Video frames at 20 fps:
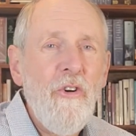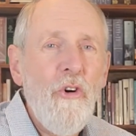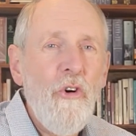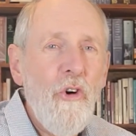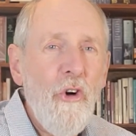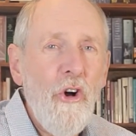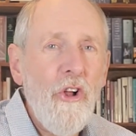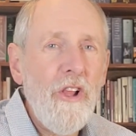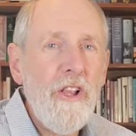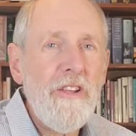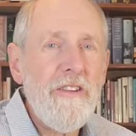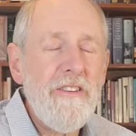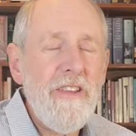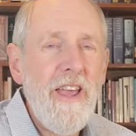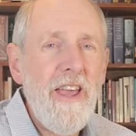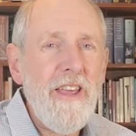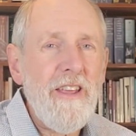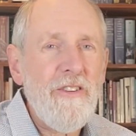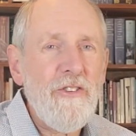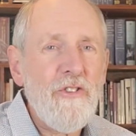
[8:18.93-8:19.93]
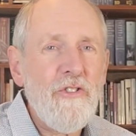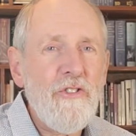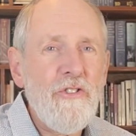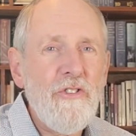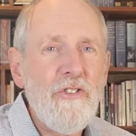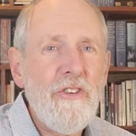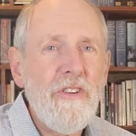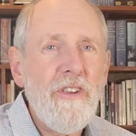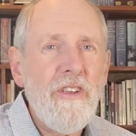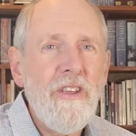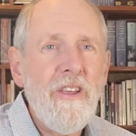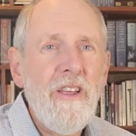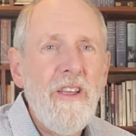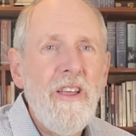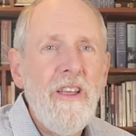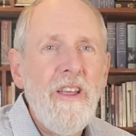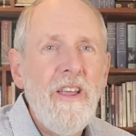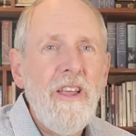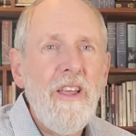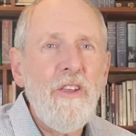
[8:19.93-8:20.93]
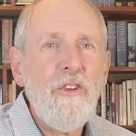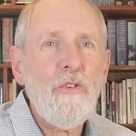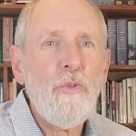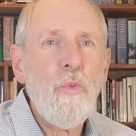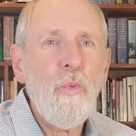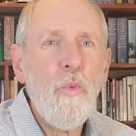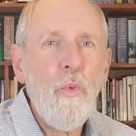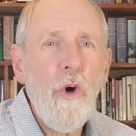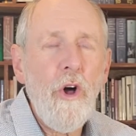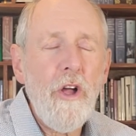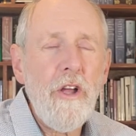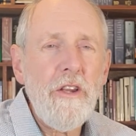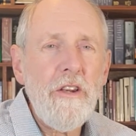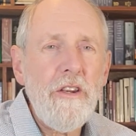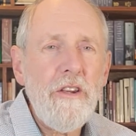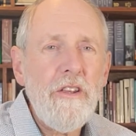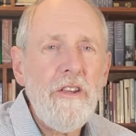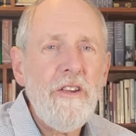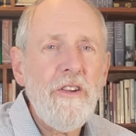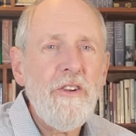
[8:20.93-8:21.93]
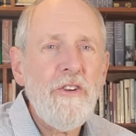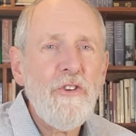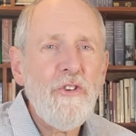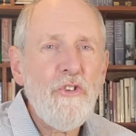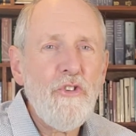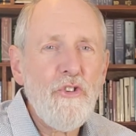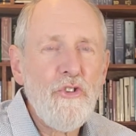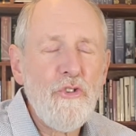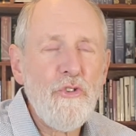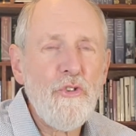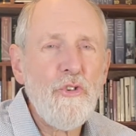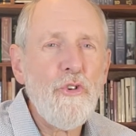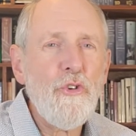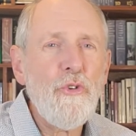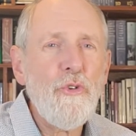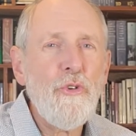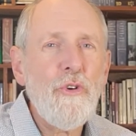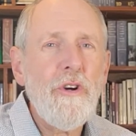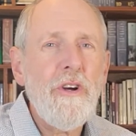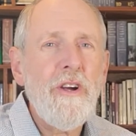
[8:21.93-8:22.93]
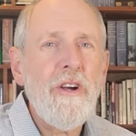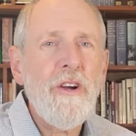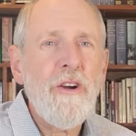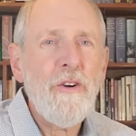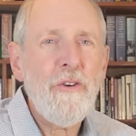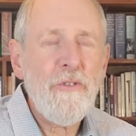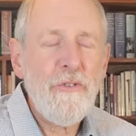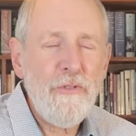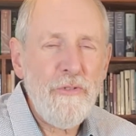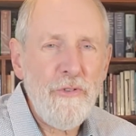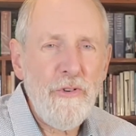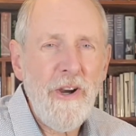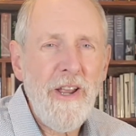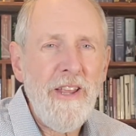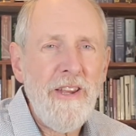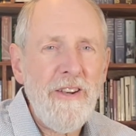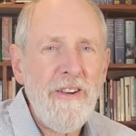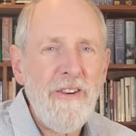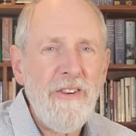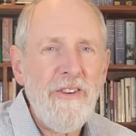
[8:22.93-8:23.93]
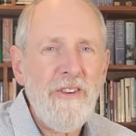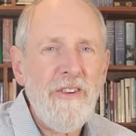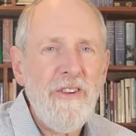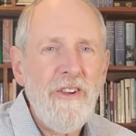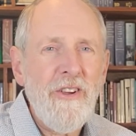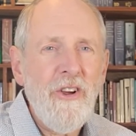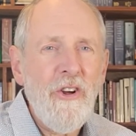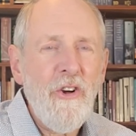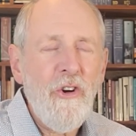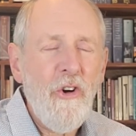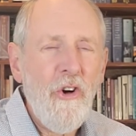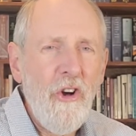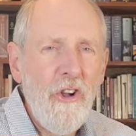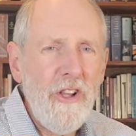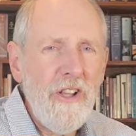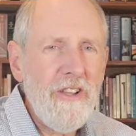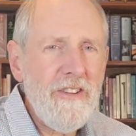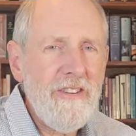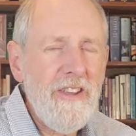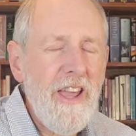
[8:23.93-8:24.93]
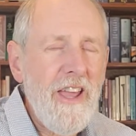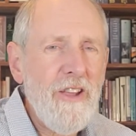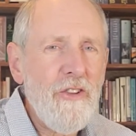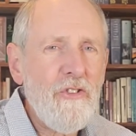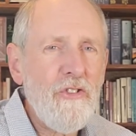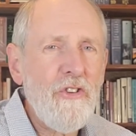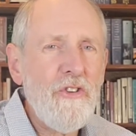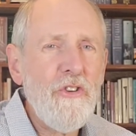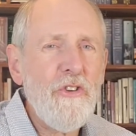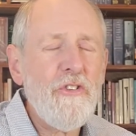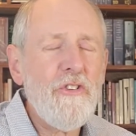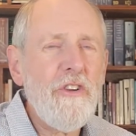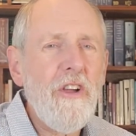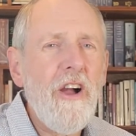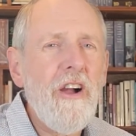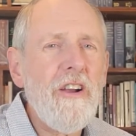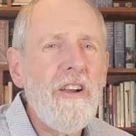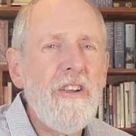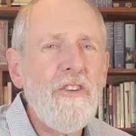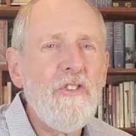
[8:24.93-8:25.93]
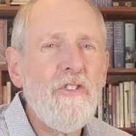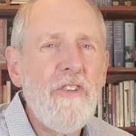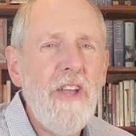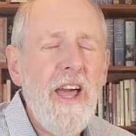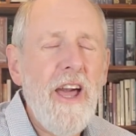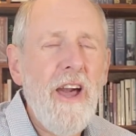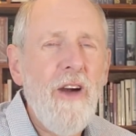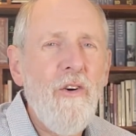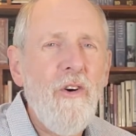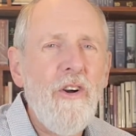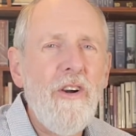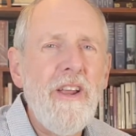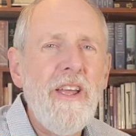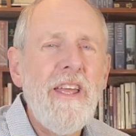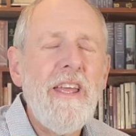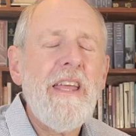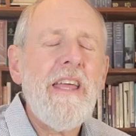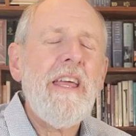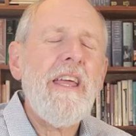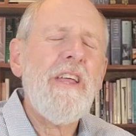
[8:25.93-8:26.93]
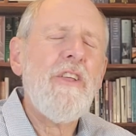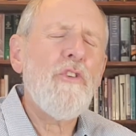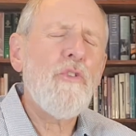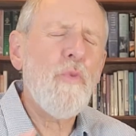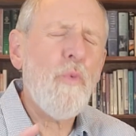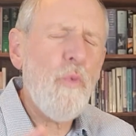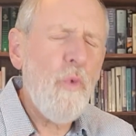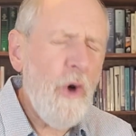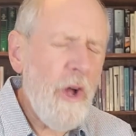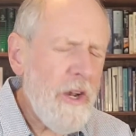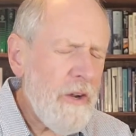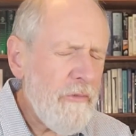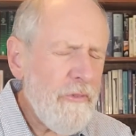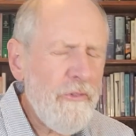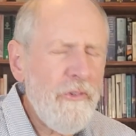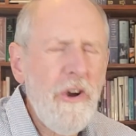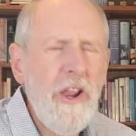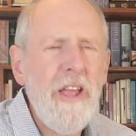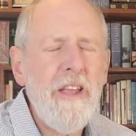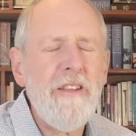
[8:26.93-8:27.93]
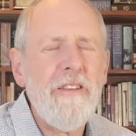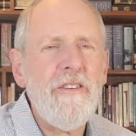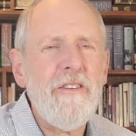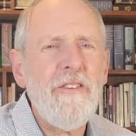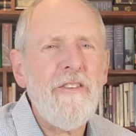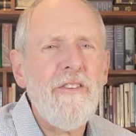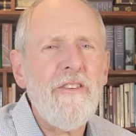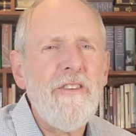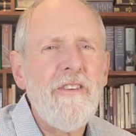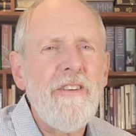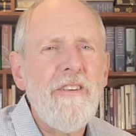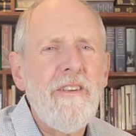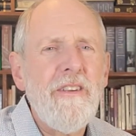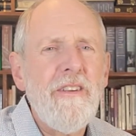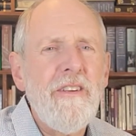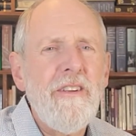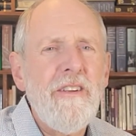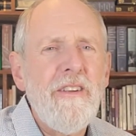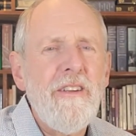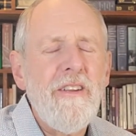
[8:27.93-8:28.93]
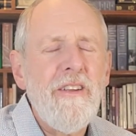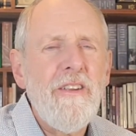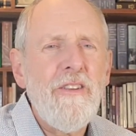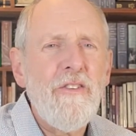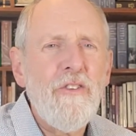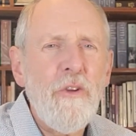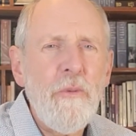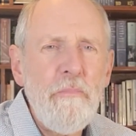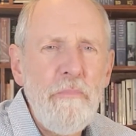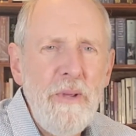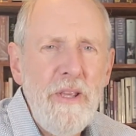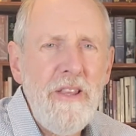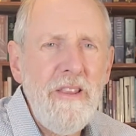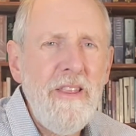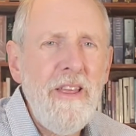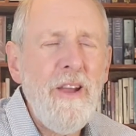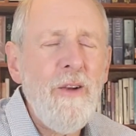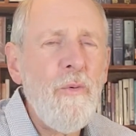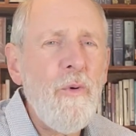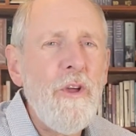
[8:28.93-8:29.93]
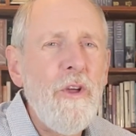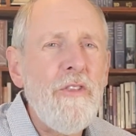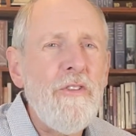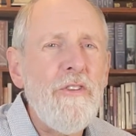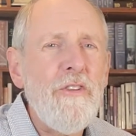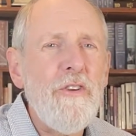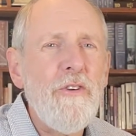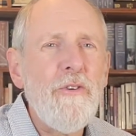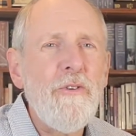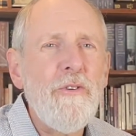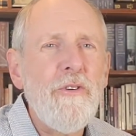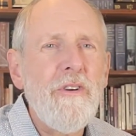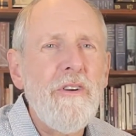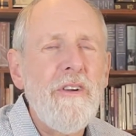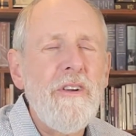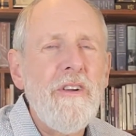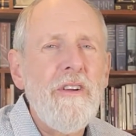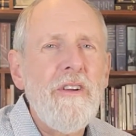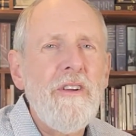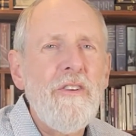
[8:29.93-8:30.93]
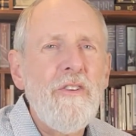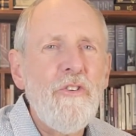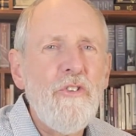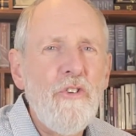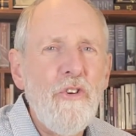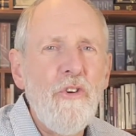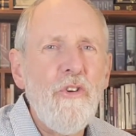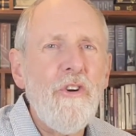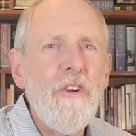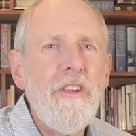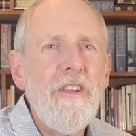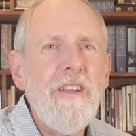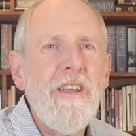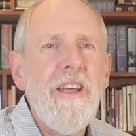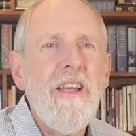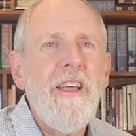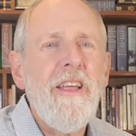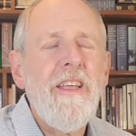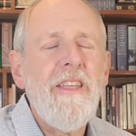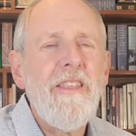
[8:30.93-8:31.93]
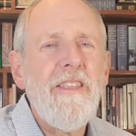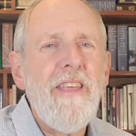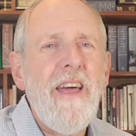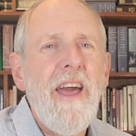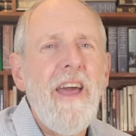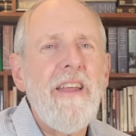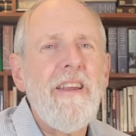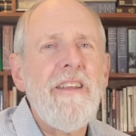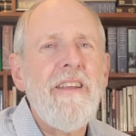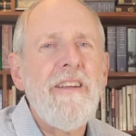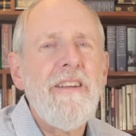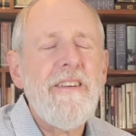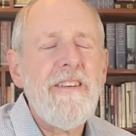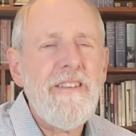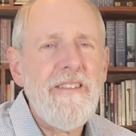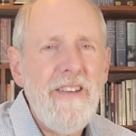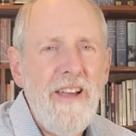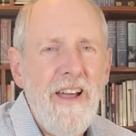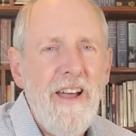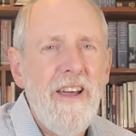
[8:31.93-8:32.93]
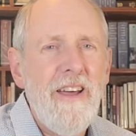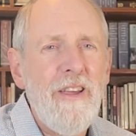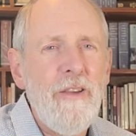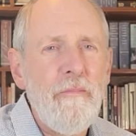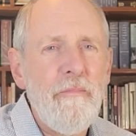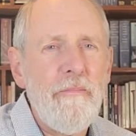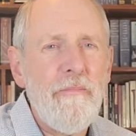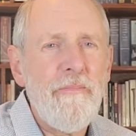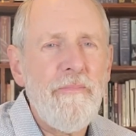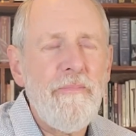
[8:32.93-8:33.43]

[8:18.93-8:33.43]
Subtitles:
All it takes is one true friend. All it takes in your darkest hour is one friend to be there with you during that time.